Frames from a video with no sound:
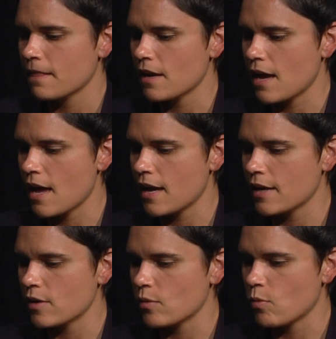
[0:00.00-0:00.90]

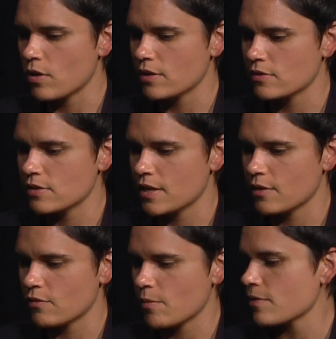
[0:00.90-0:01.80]
I wanted to
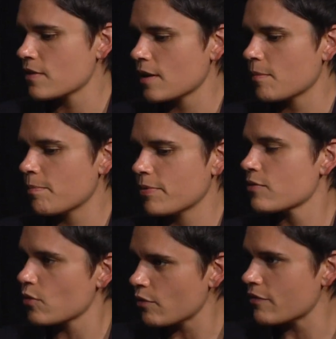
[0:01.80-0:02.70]
kind of almost like
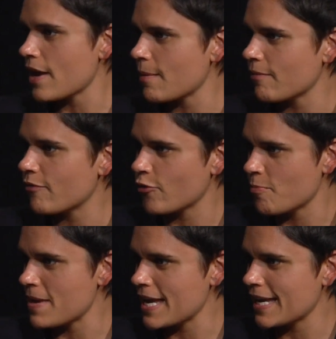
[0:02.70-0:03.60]
preserve them for
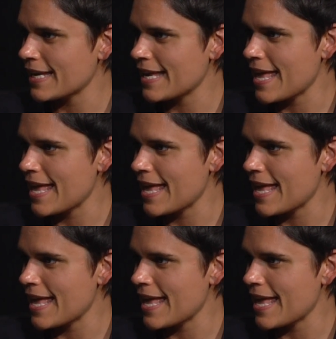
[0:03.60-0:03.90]
me.